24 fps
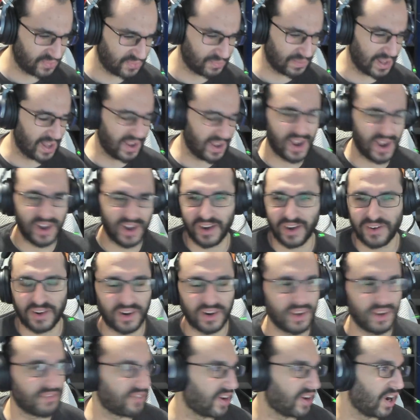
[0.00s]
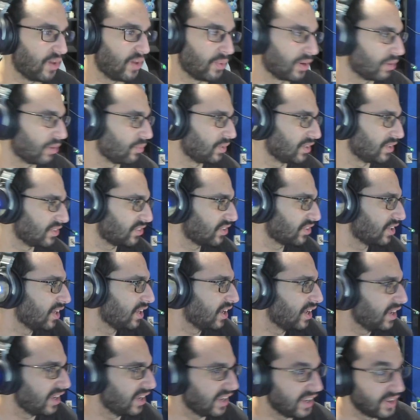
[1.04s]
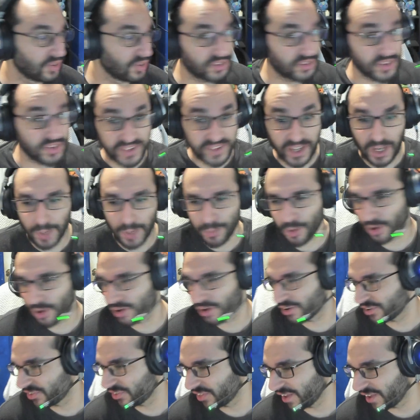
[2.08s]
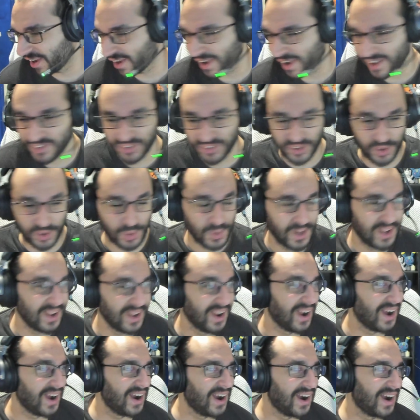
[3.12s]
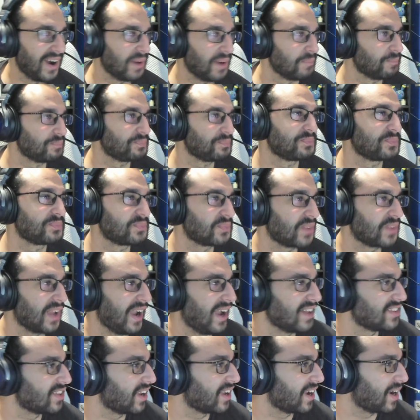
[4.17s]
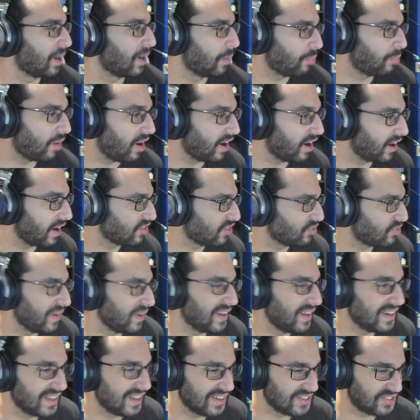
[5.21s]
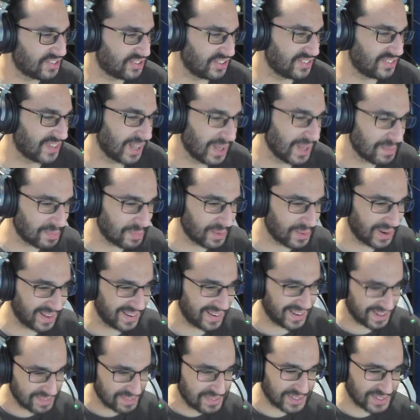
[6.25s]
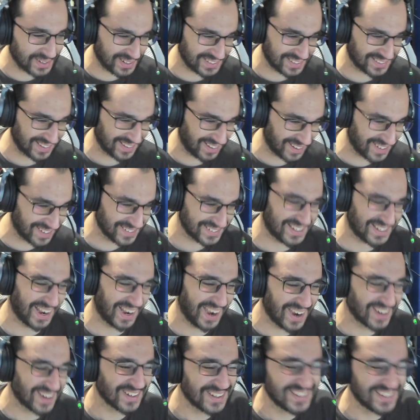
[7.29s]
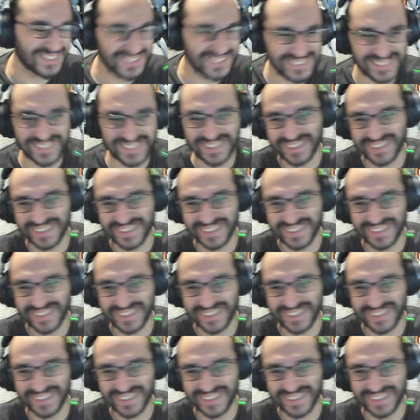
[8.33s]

I forgot what it was. It was the teleporters thing, and so, as, like, a punishment, she teleported him to his daughter's house,